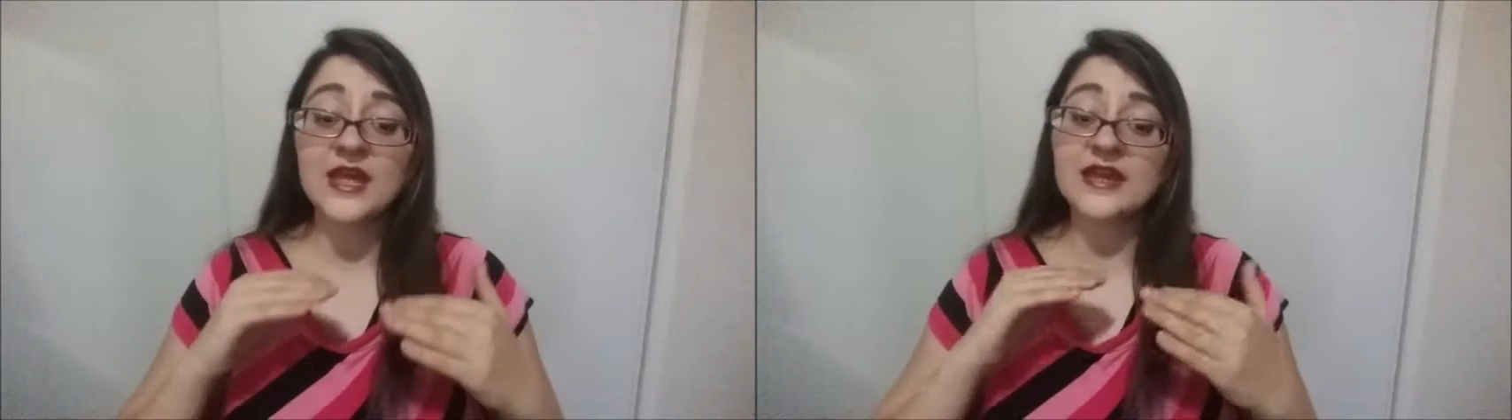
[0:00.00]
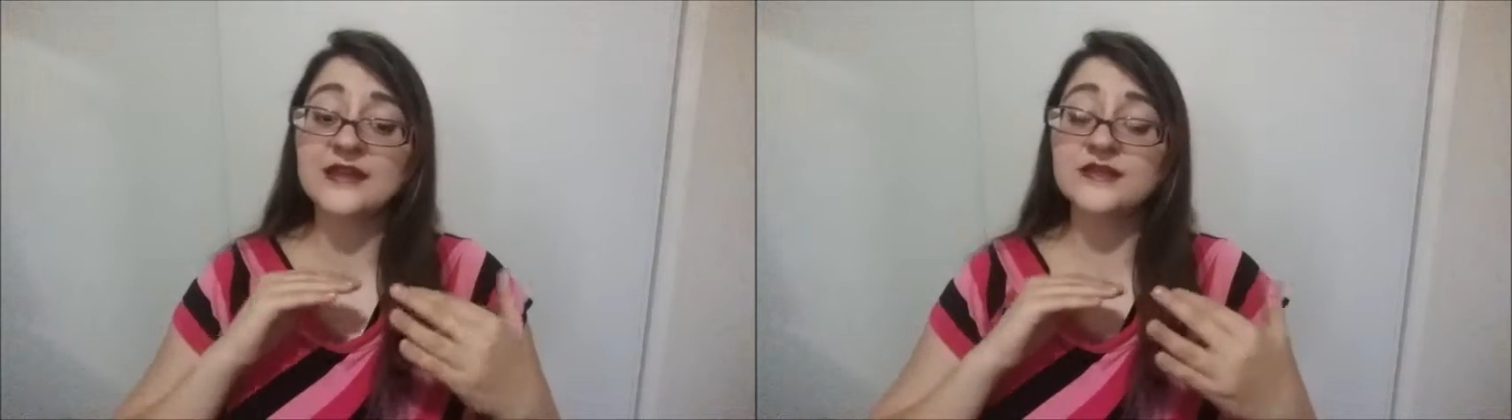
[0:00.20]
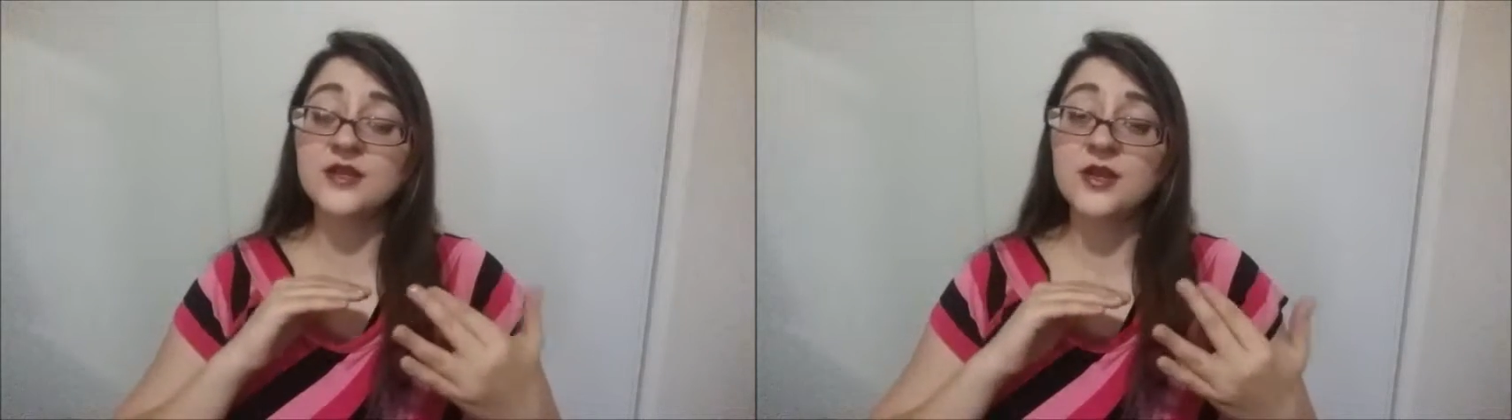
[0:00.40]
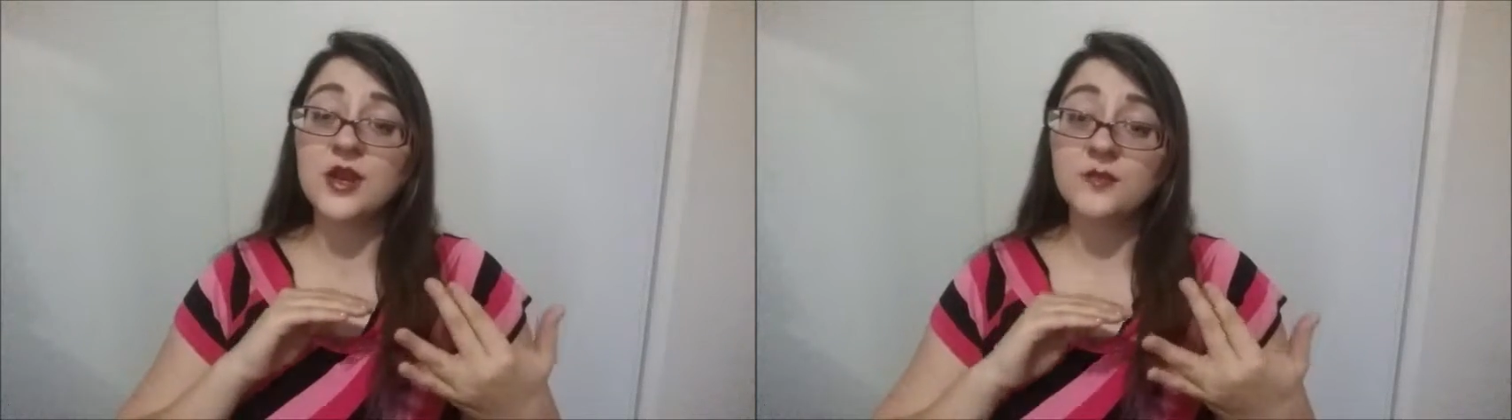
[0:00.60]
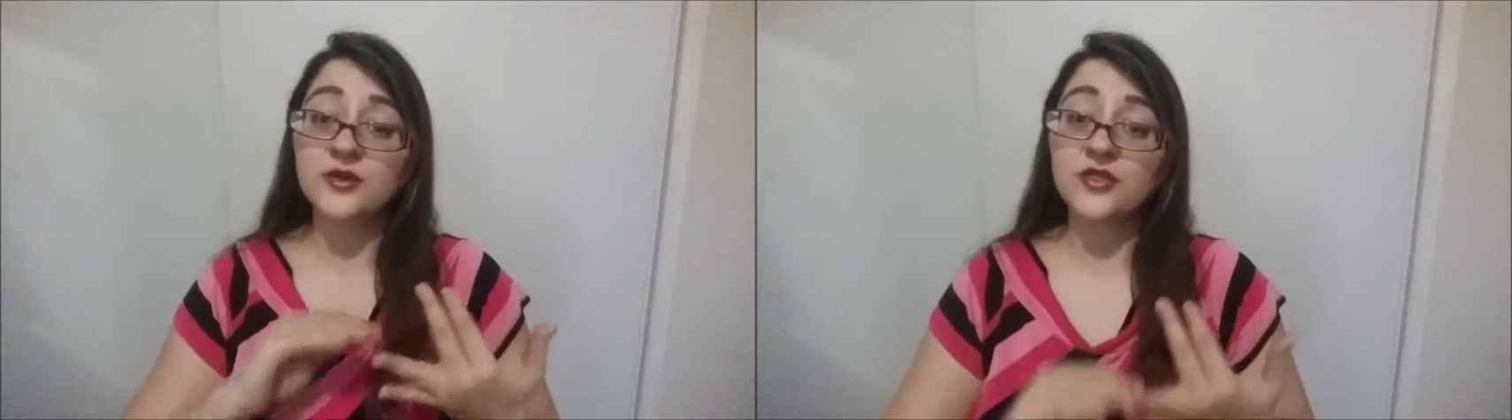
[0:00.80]
and
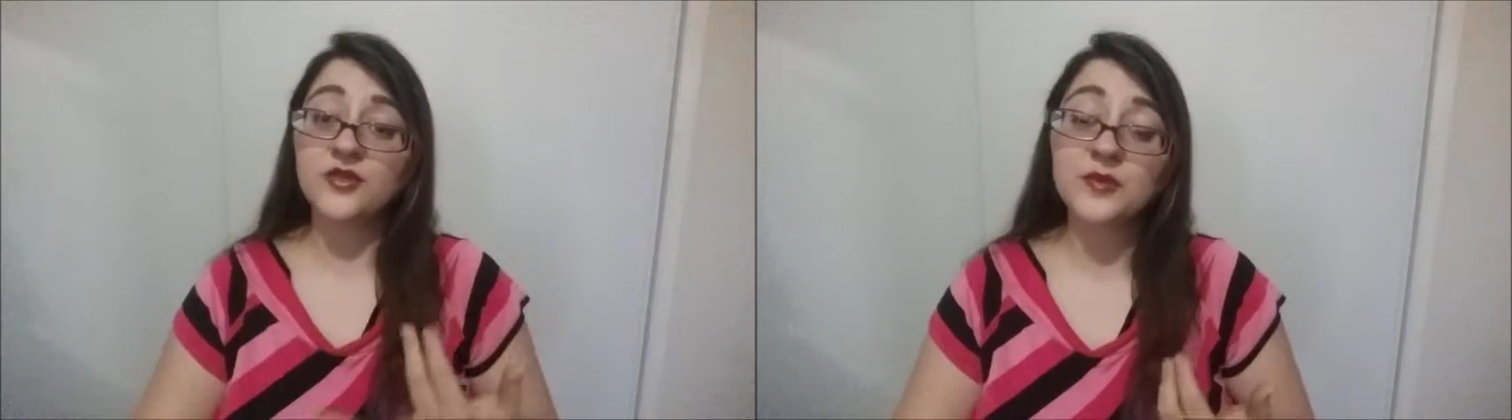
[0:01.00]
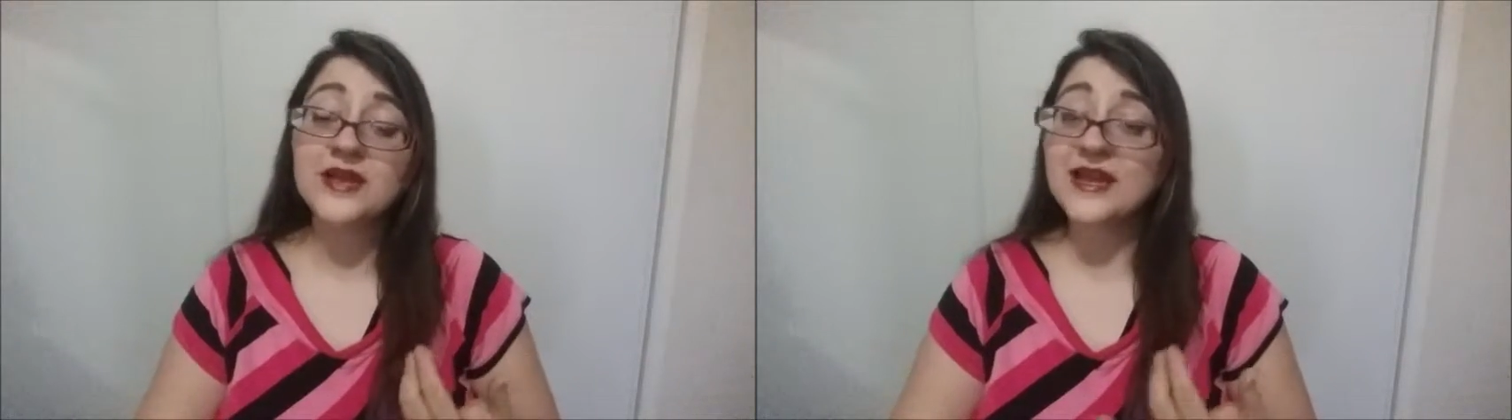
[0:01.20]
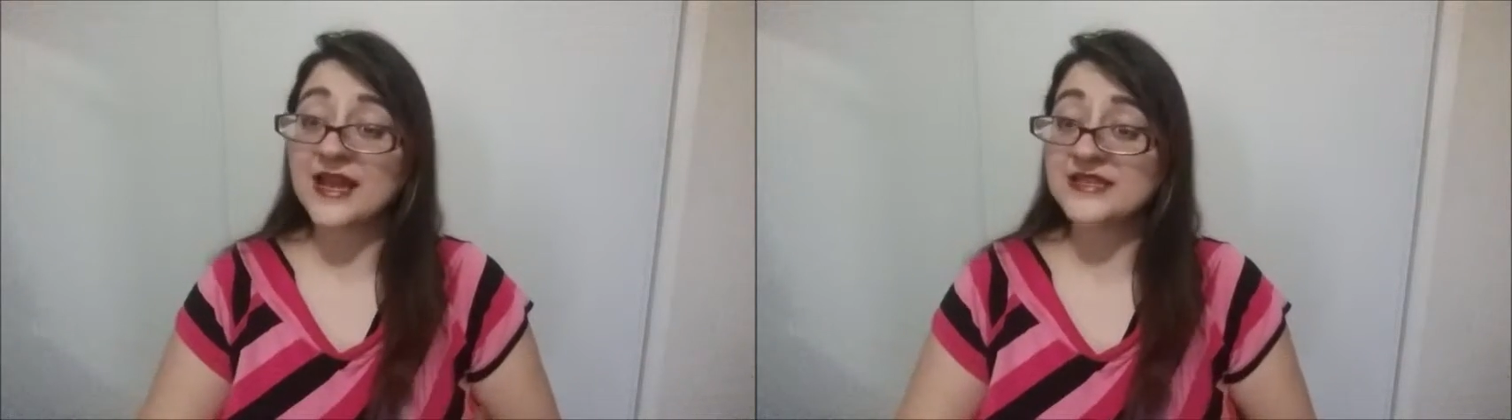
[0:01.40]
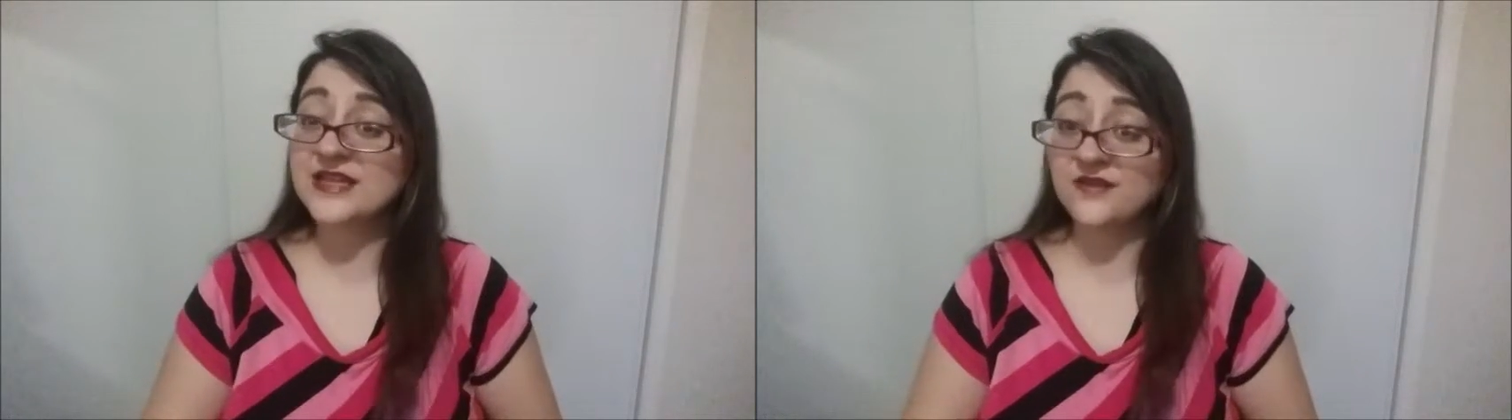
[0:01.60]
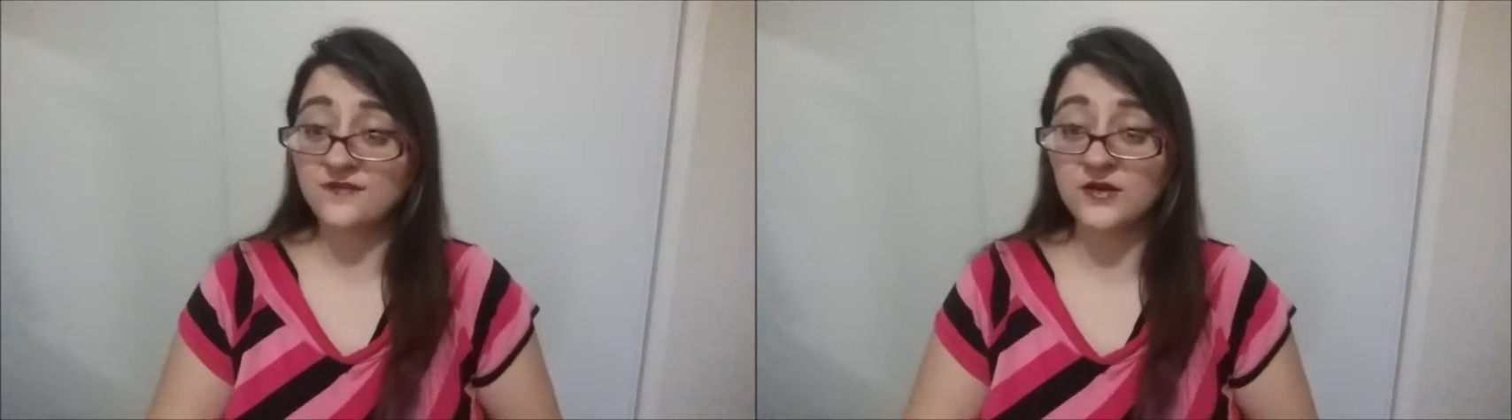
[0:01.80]
number three, an
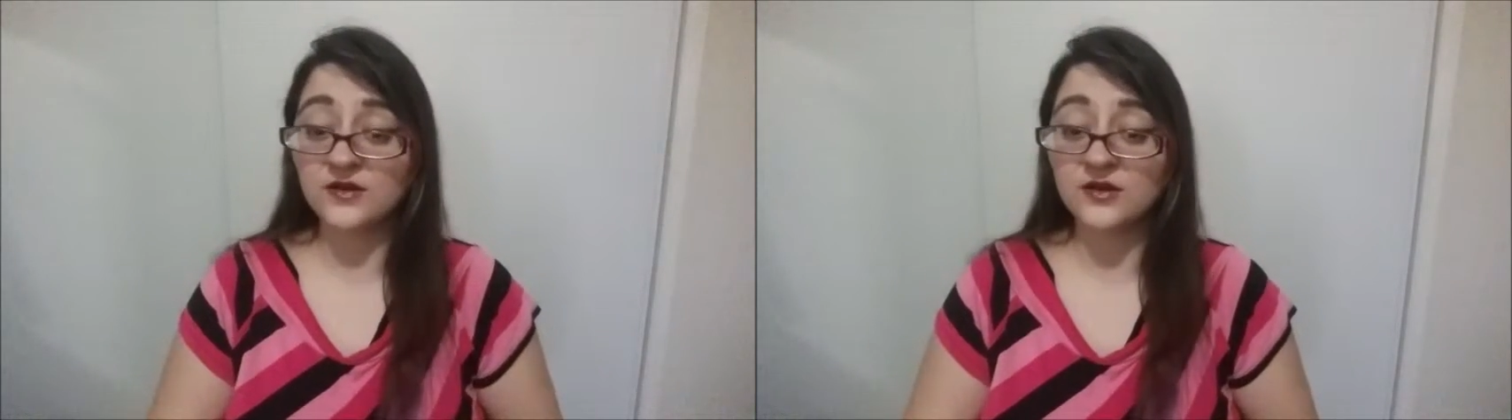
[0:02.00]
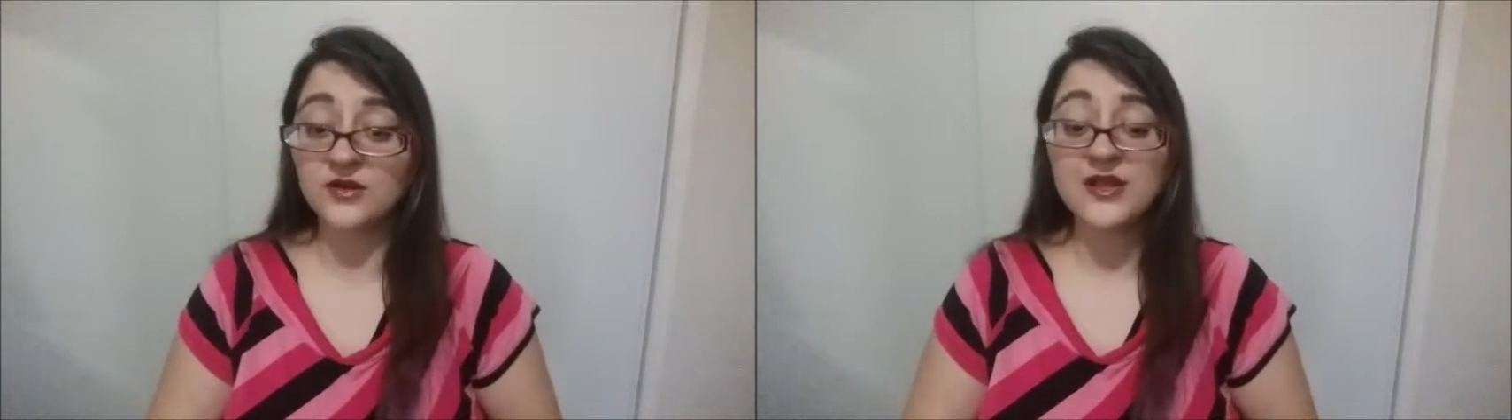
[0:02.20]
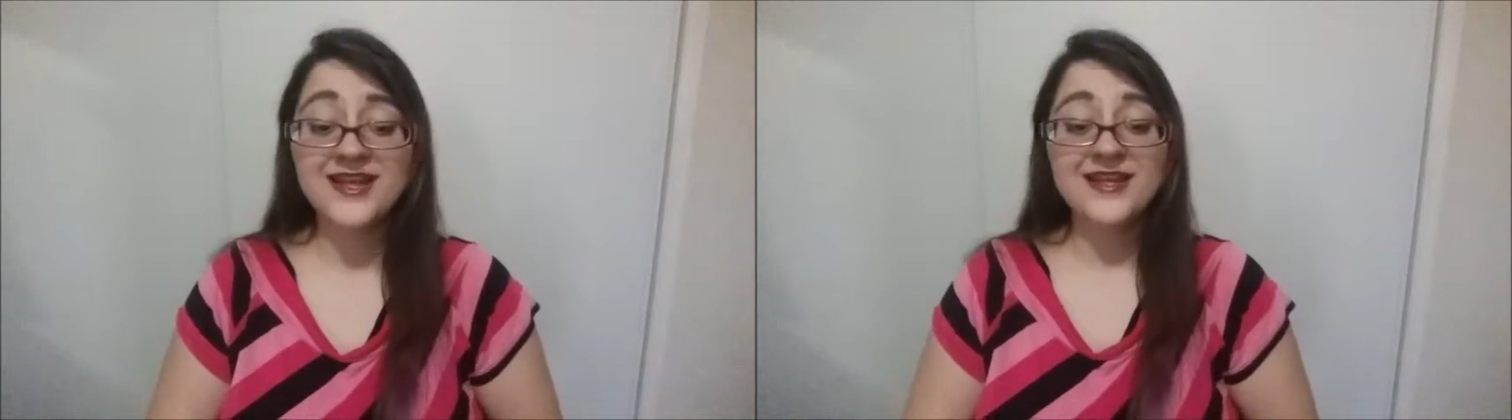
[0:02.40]
antifungal.